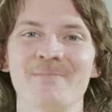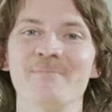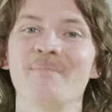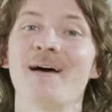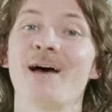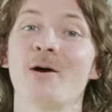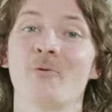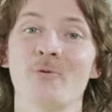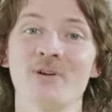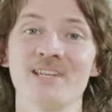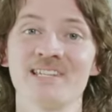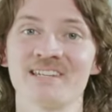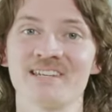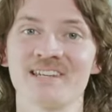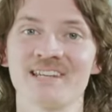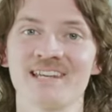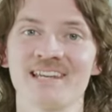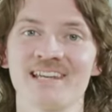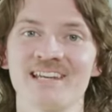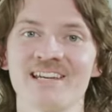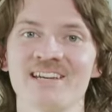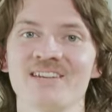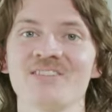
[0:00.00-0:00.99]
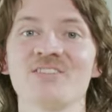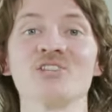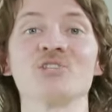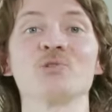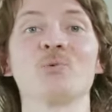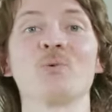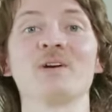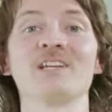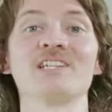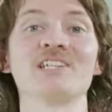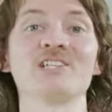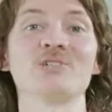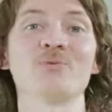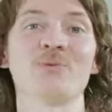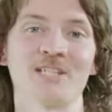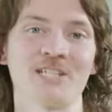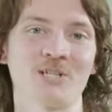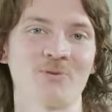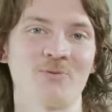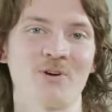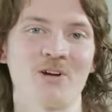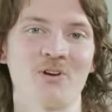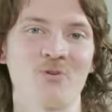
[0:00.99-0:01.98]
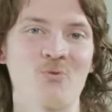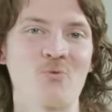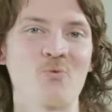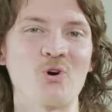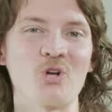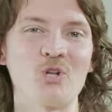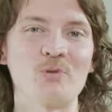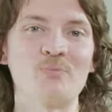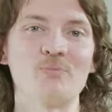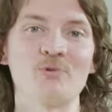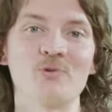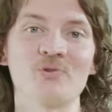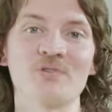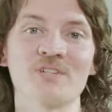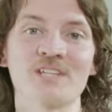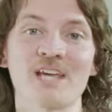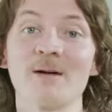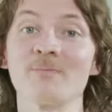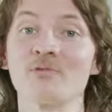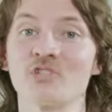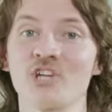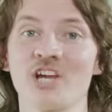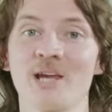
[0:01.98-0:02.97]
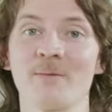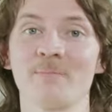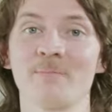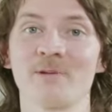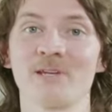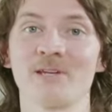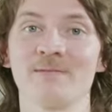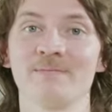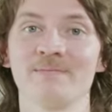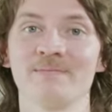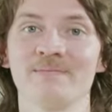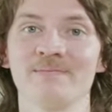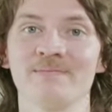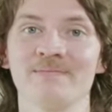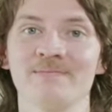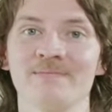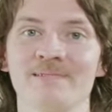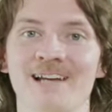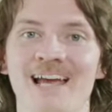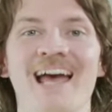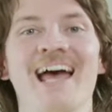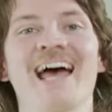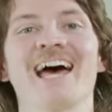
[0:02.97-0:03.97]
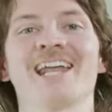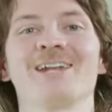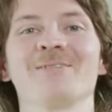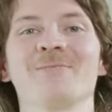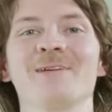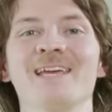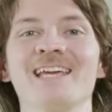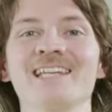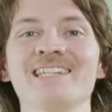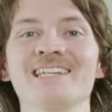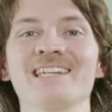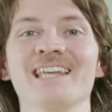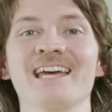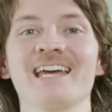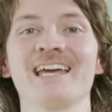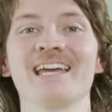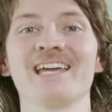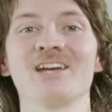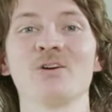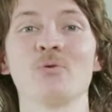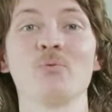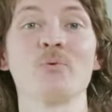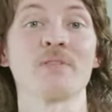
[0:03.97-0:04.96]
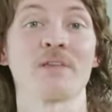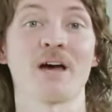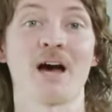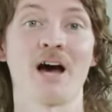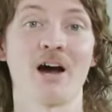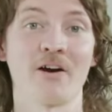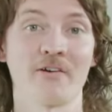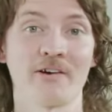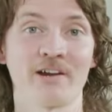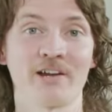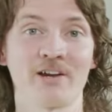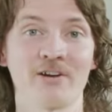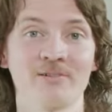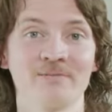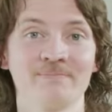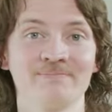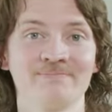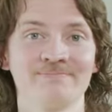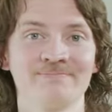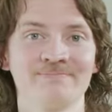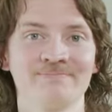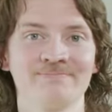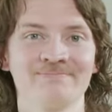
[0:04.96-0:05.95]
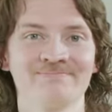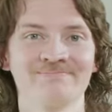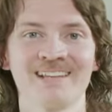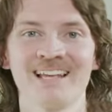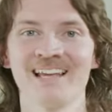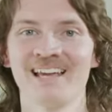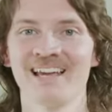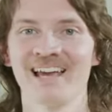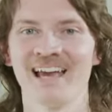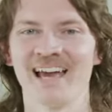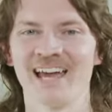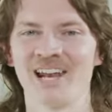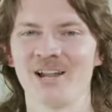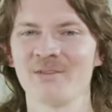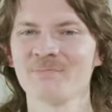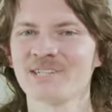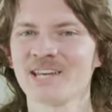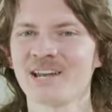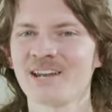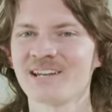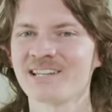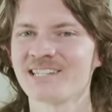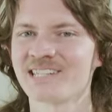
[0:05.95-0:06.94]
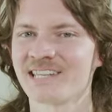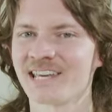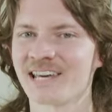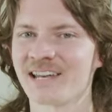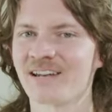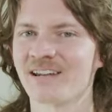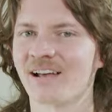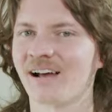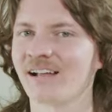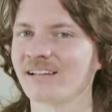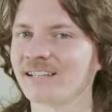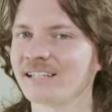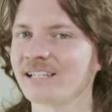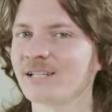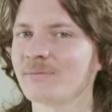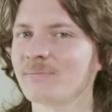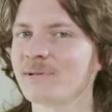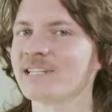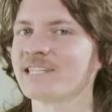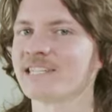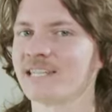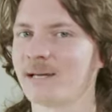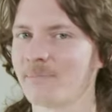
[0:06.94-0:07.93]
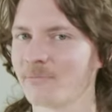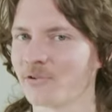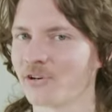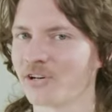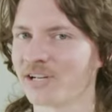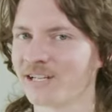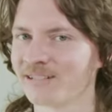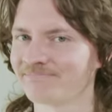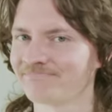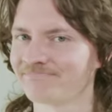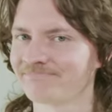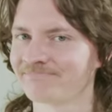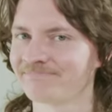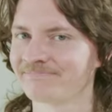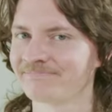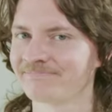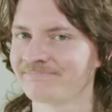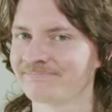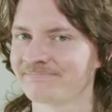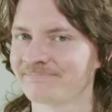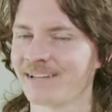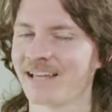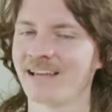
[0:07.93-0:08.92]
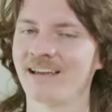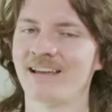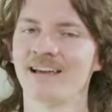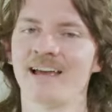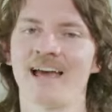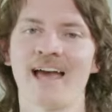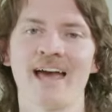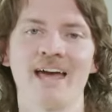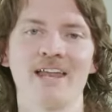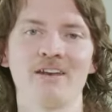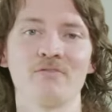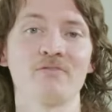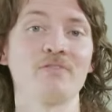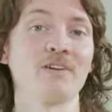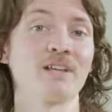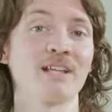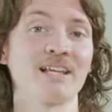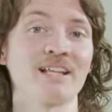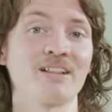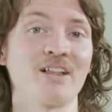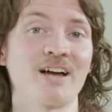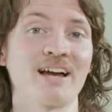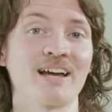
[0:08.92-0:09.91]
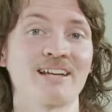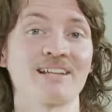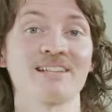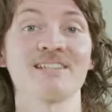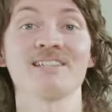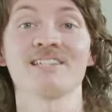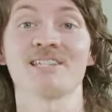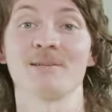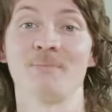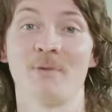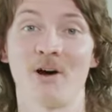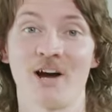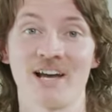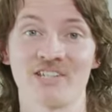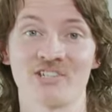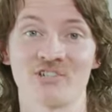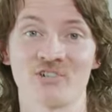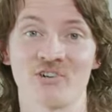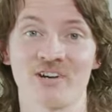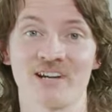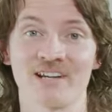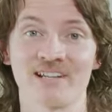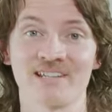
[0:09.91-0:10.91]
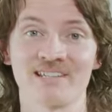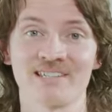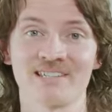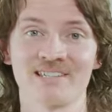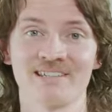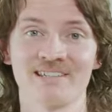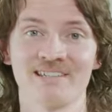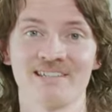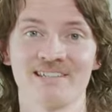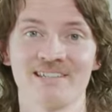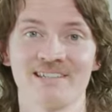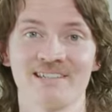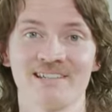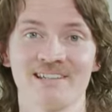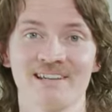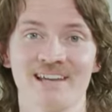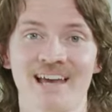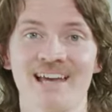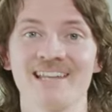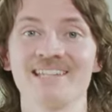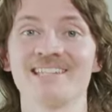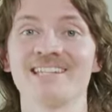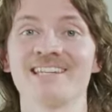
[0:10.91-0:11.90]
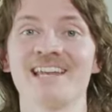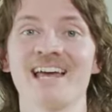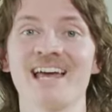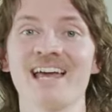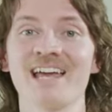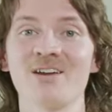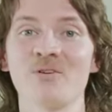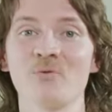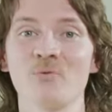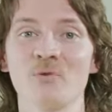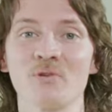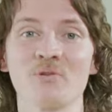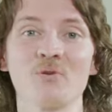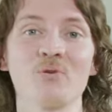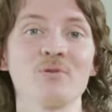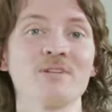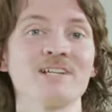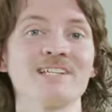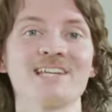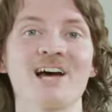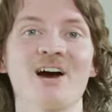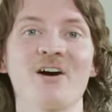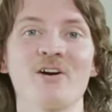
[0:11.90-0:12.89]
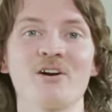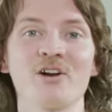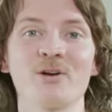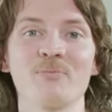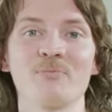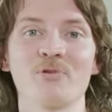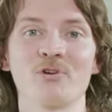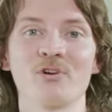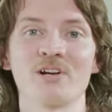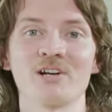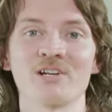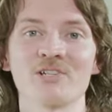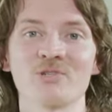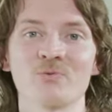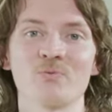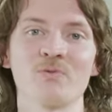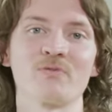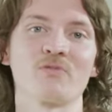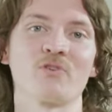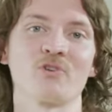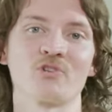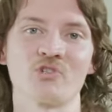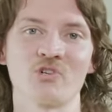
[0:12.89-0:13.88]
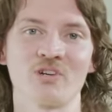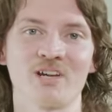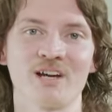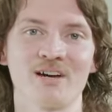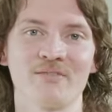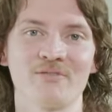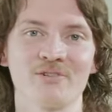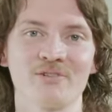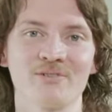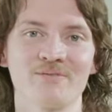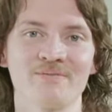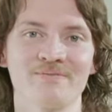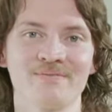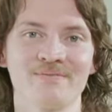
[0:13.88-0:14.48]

Matt Winton here, the 2021 World Brewers Cup champion. And I'm here today with HARIO. And I'm starting to get a little bit summery and feeling like some ice drinks. And today, with all these HARIO products, we've got you covered.